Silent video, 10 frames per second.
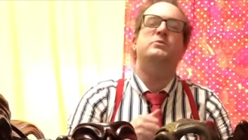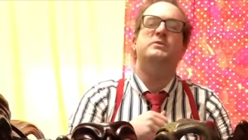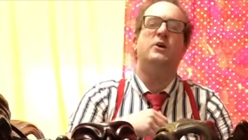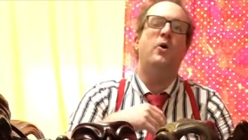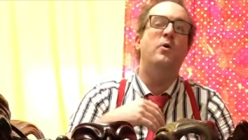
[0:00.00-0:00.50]

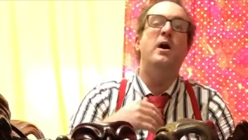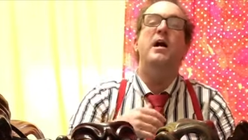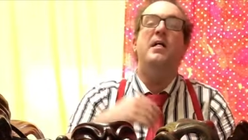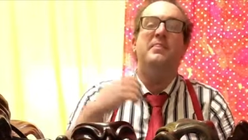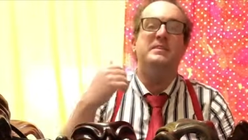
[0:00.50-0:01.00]
So
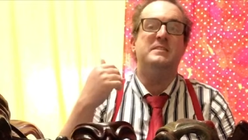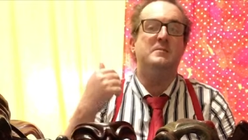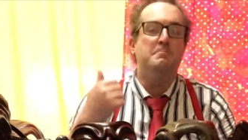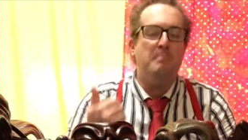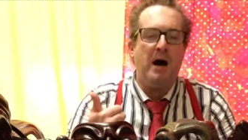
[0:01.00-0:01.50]
the
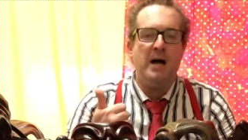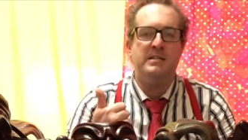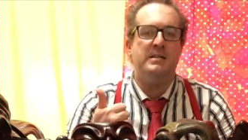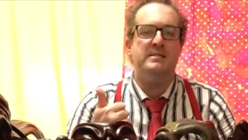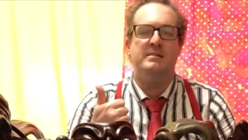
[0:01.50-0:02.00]

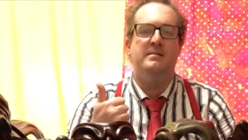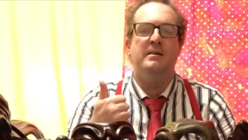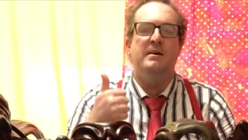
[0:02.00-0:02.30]
smartest